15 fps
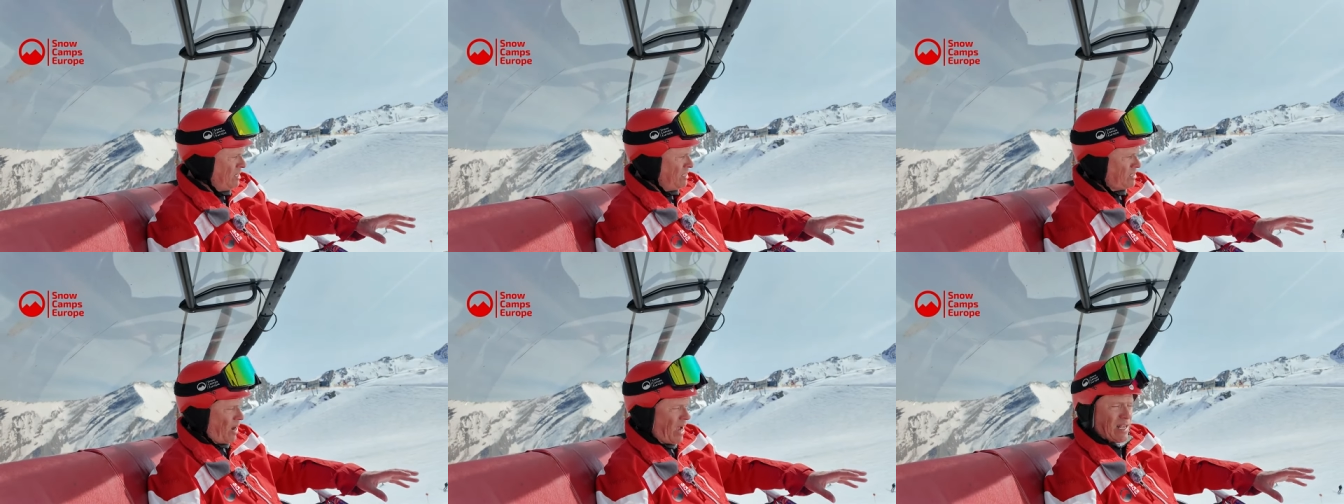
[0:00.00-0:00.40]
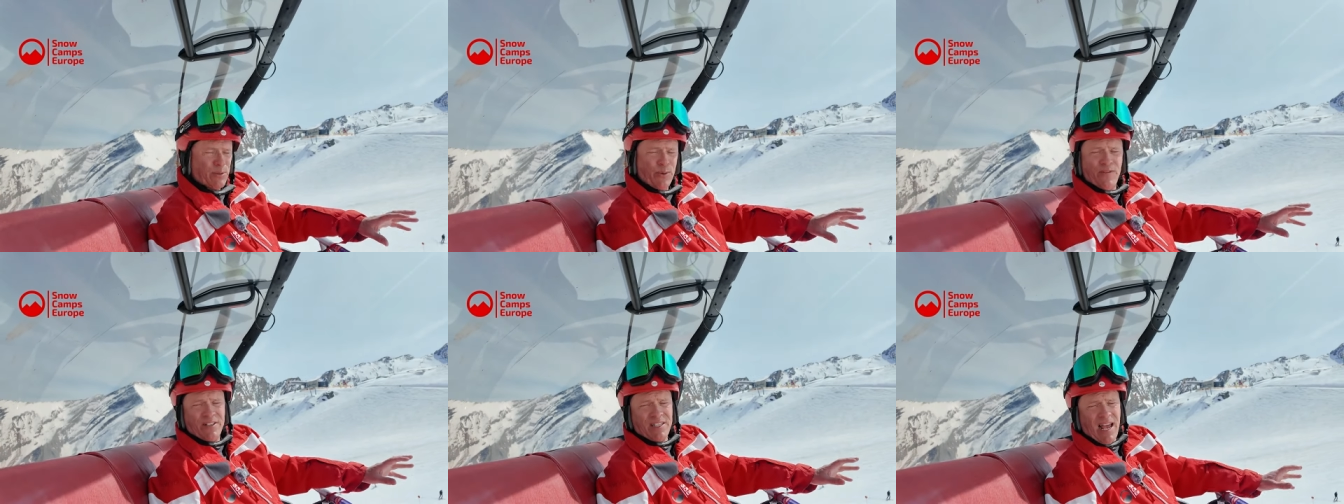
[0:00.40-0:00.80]
So
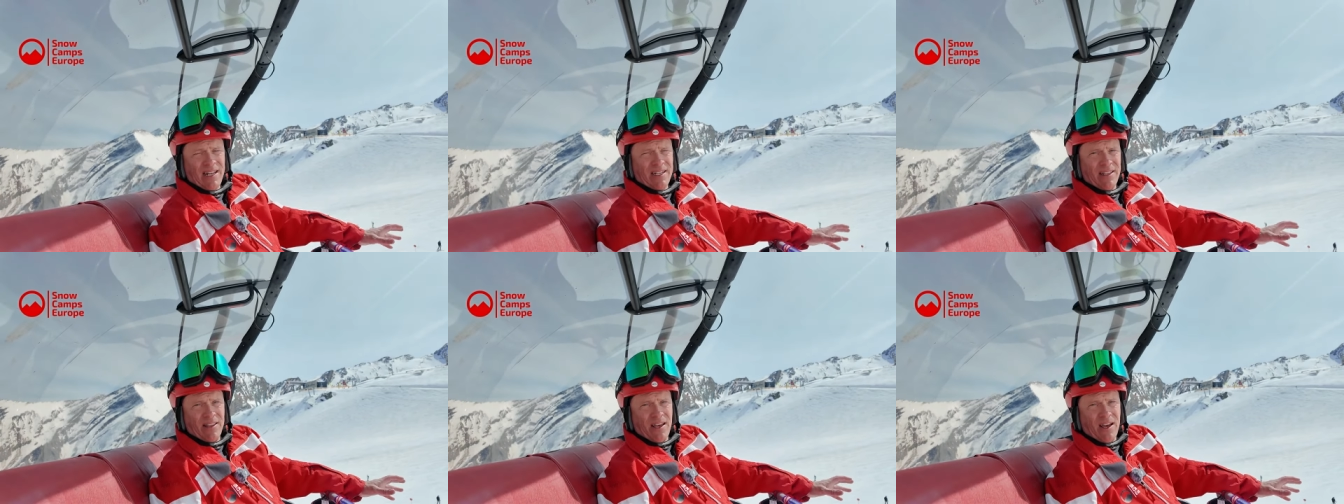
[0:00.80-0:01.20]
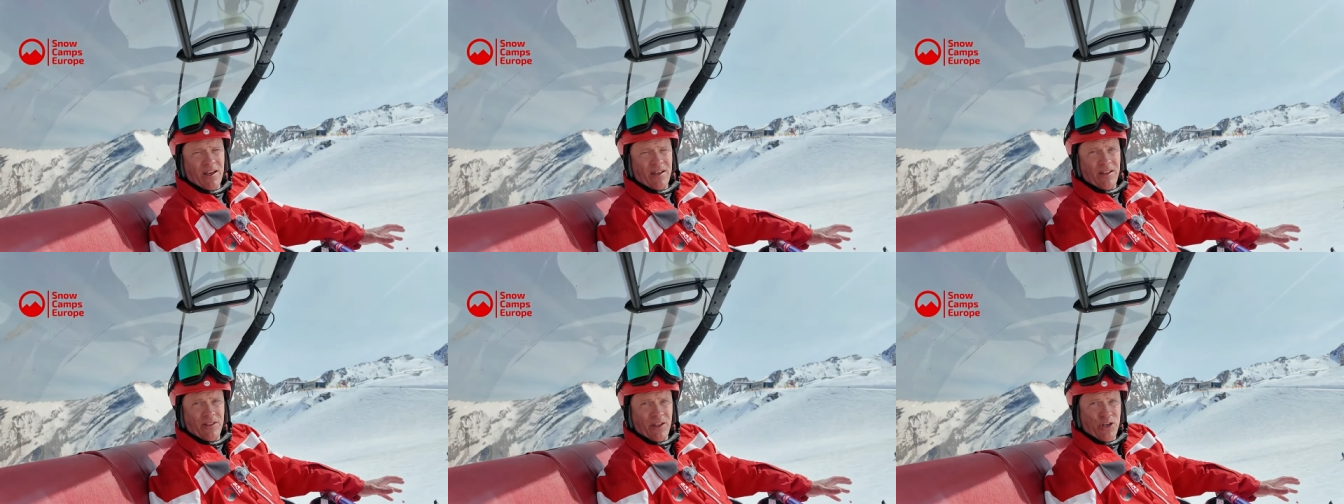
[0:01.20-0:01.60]
as we've said,
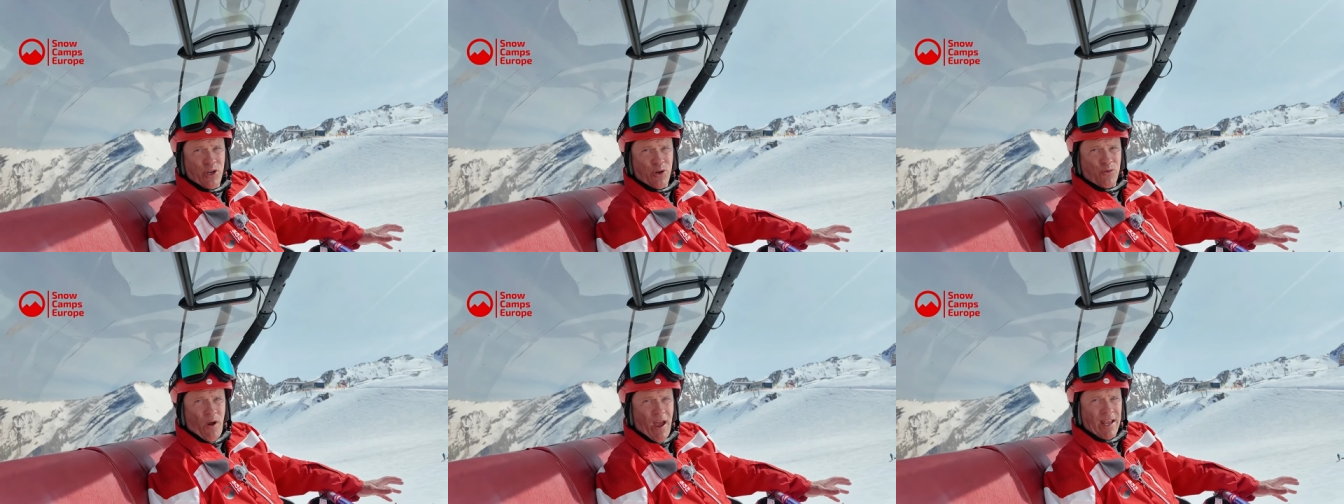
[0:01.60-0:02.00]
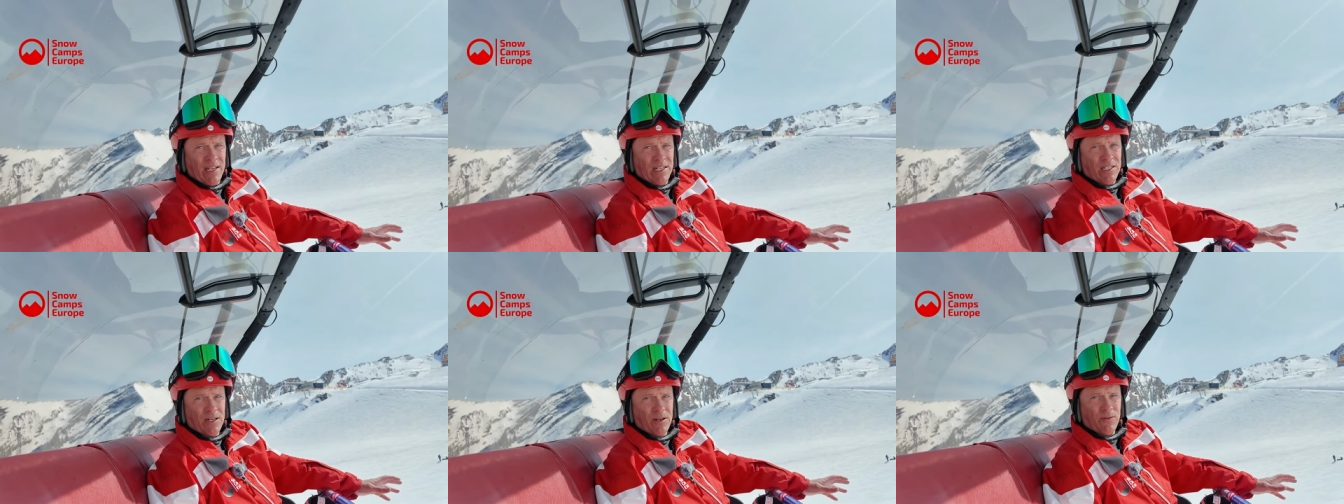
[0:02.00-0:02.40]
the new
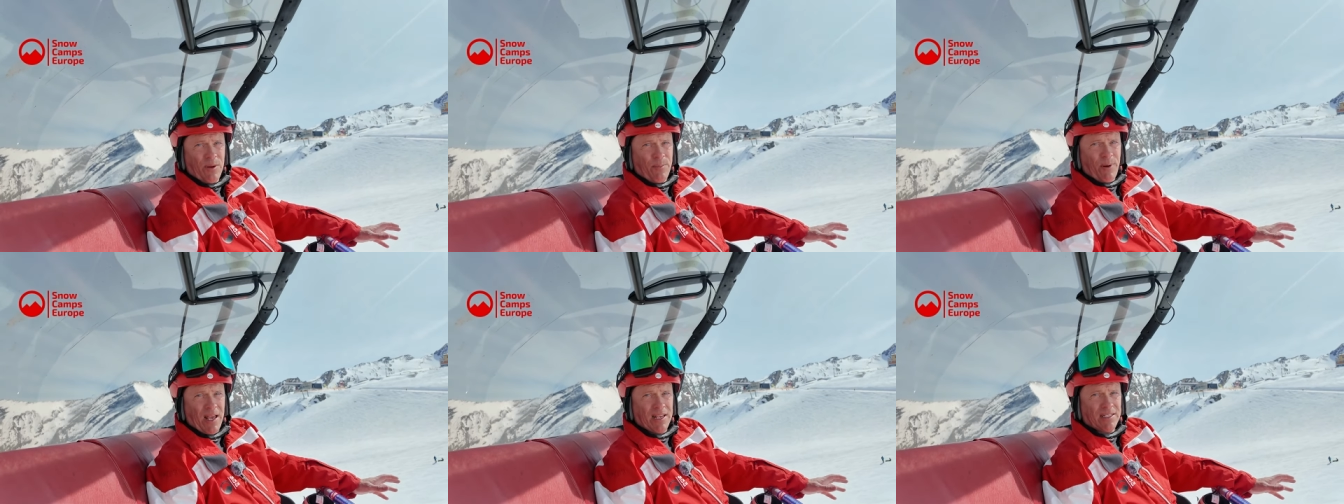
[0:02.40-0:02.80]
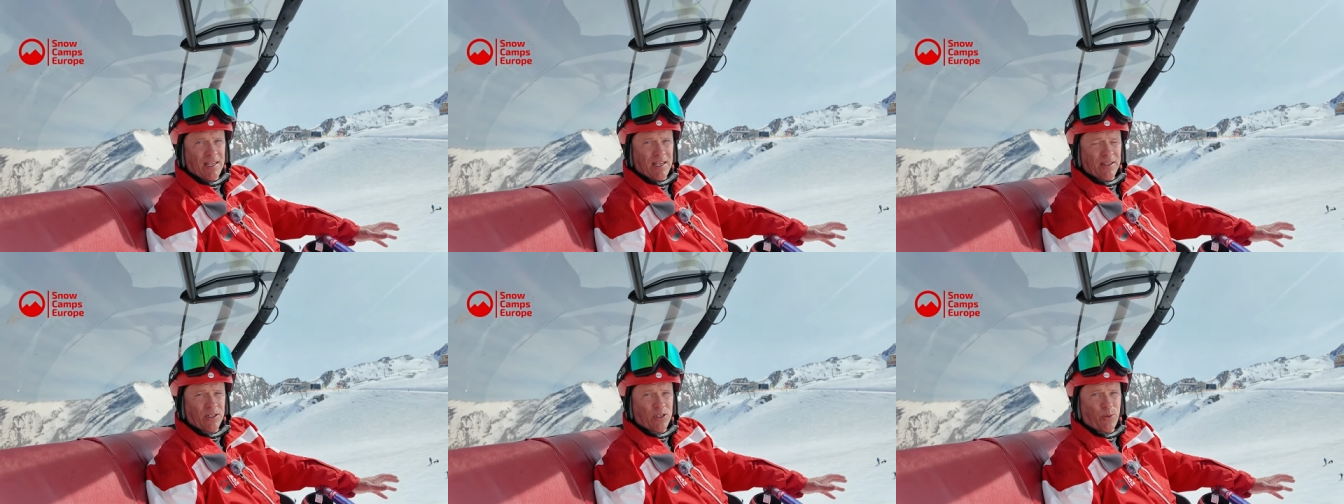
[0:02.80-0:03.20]
range
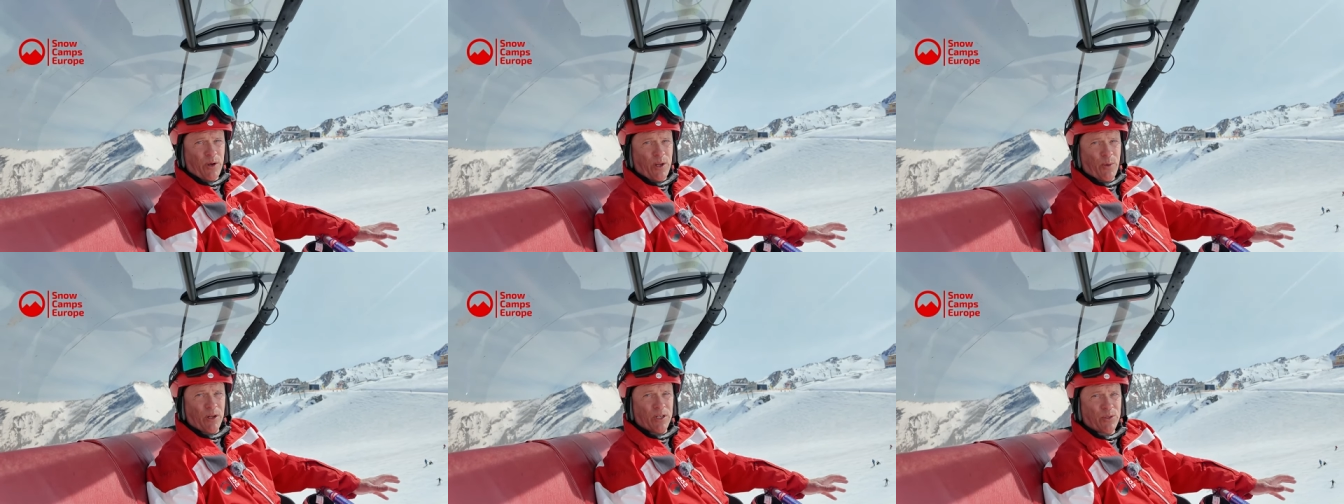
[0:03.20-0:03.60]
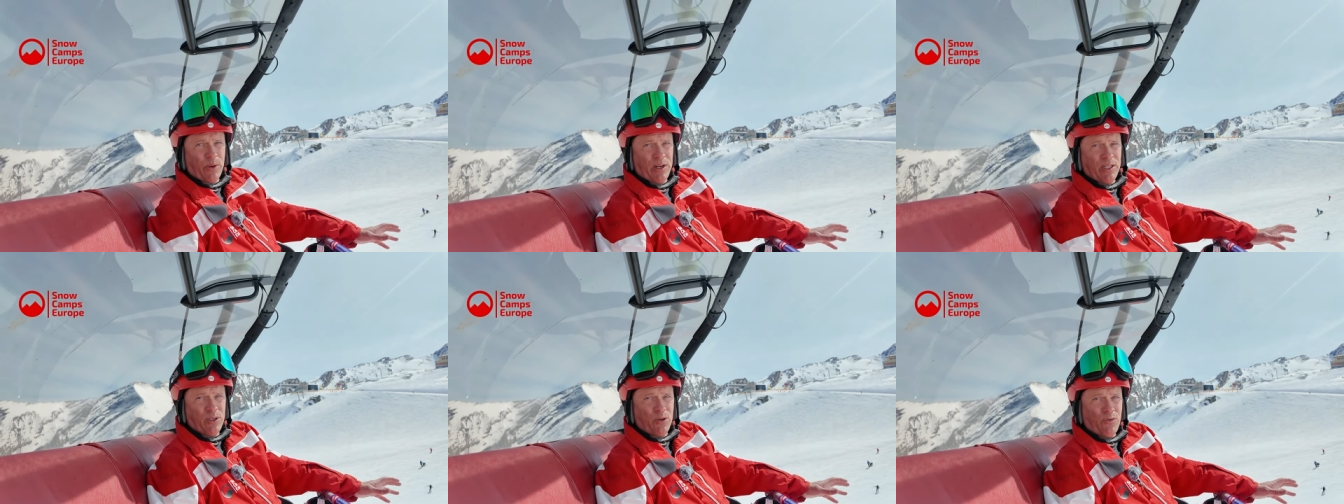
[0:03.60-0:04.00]
replacing the
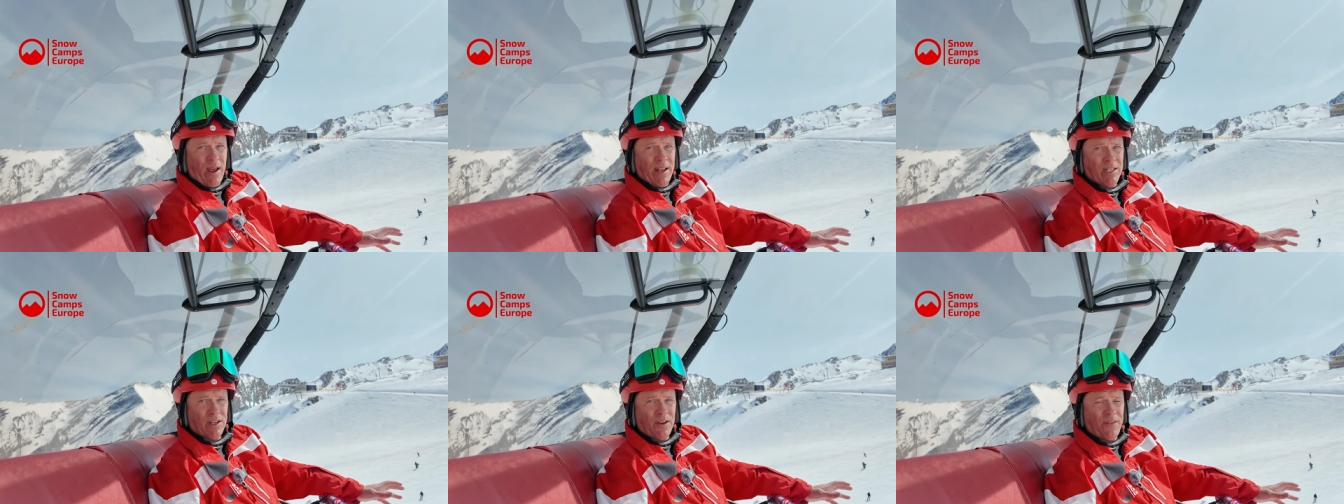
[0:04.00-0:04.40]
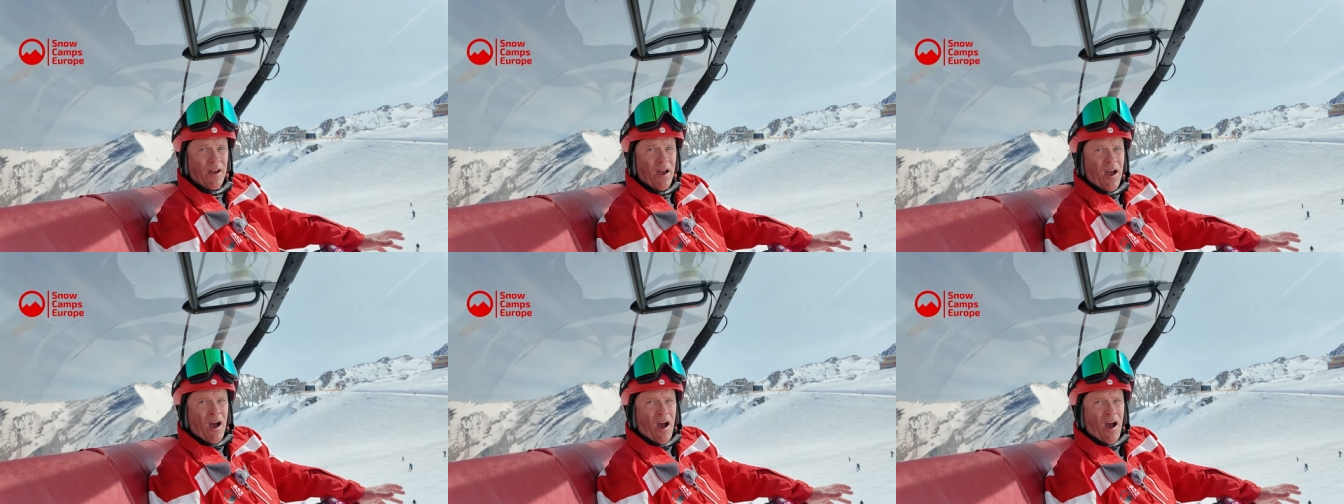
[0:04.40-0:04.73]
21-22 range of